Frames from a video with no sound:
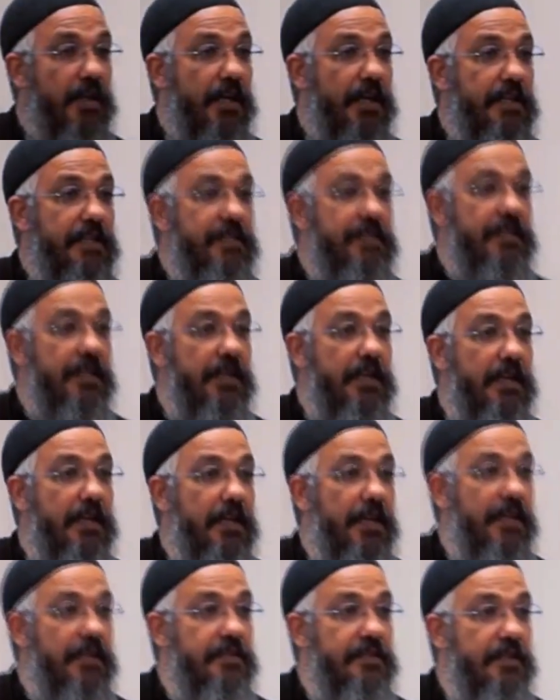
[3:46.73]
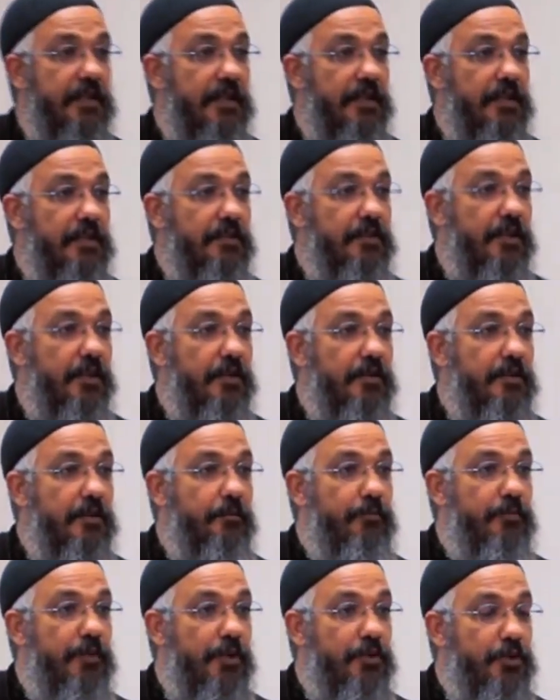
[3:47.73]
is
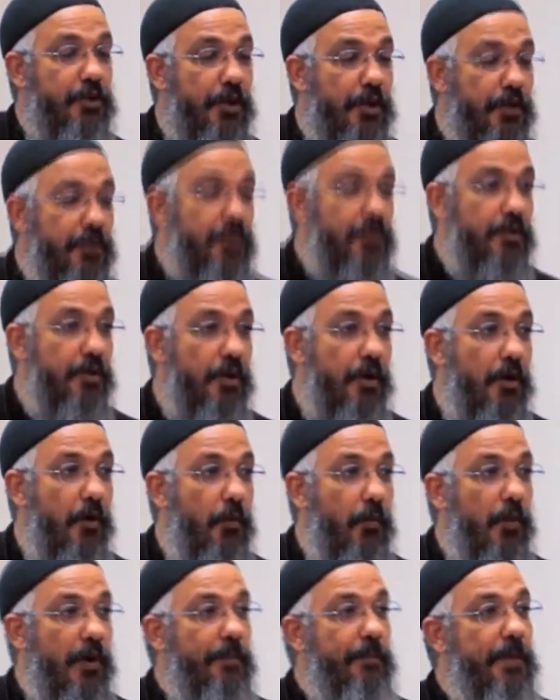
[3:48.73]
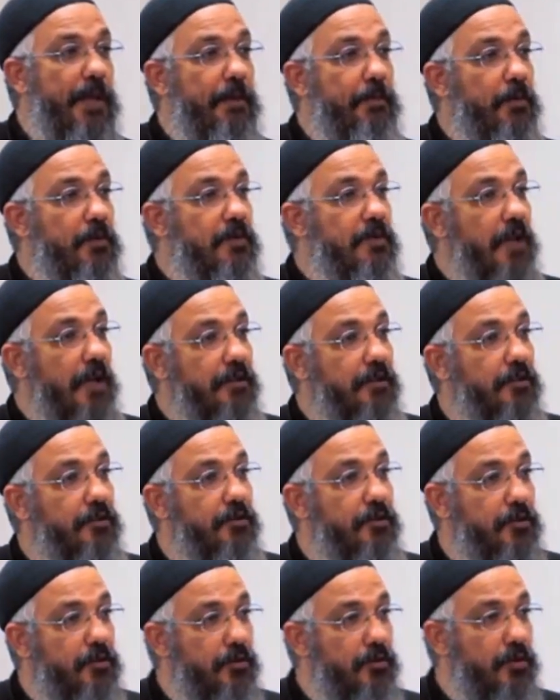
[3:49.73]
the church where people started
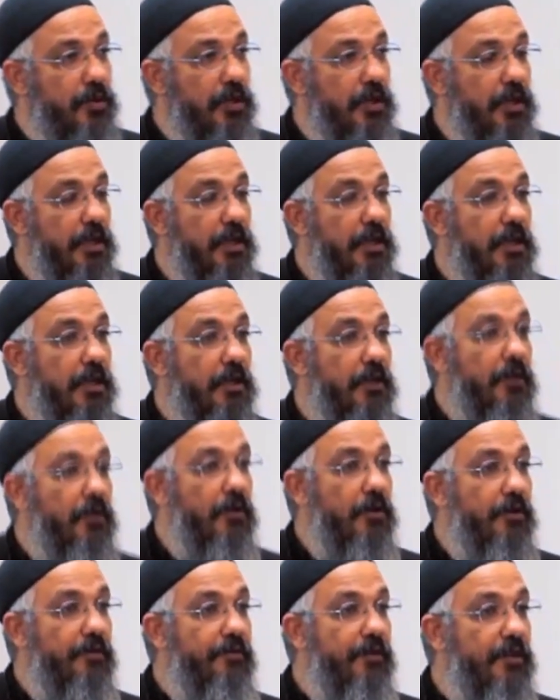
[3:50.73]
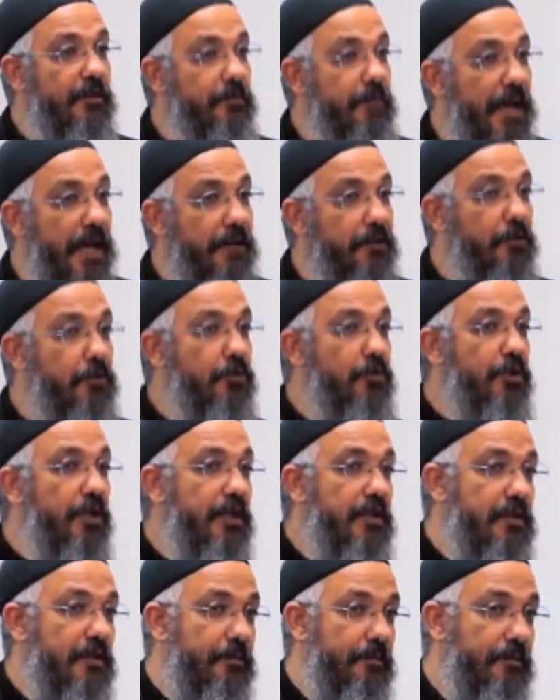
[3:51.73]
to revert back to
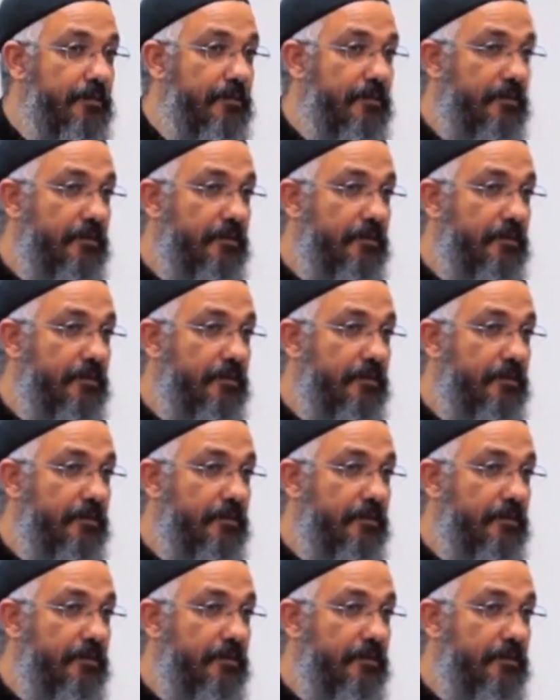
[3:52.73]
Judaism.